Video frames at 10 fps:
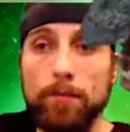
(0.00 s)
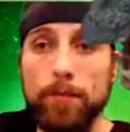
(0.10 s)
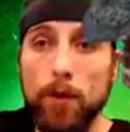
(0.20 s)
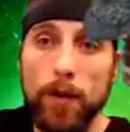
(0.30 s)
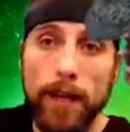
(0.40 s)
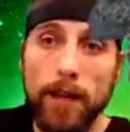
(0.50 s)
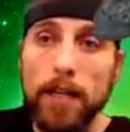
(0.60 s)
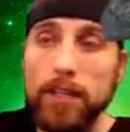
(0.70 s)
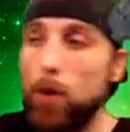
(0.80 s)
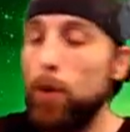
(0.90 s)
okay?
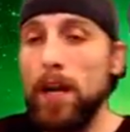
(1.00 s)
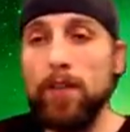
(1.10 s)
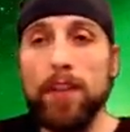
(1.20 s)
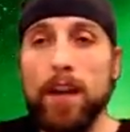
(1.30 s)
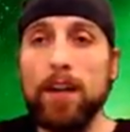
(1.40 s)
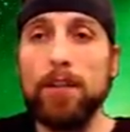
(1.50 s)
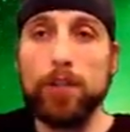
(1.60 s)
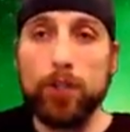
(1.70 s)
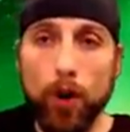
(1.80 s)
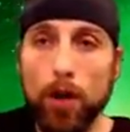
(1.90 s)
So whatever the, the
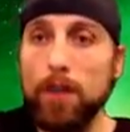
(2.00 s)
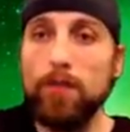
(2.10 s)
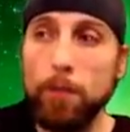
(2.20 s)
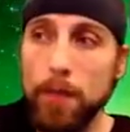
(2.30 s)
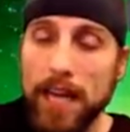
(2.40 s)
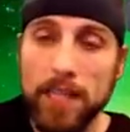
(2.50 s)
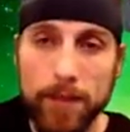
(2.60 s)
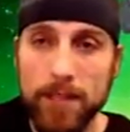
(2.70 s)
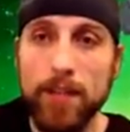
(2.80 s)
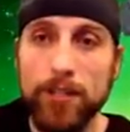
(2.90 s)
trunk of the plasma
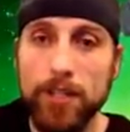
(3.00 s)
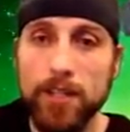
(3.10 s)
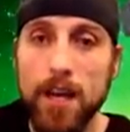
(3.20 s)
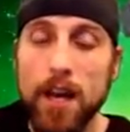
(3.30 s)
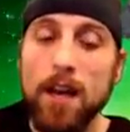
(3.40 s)
touches,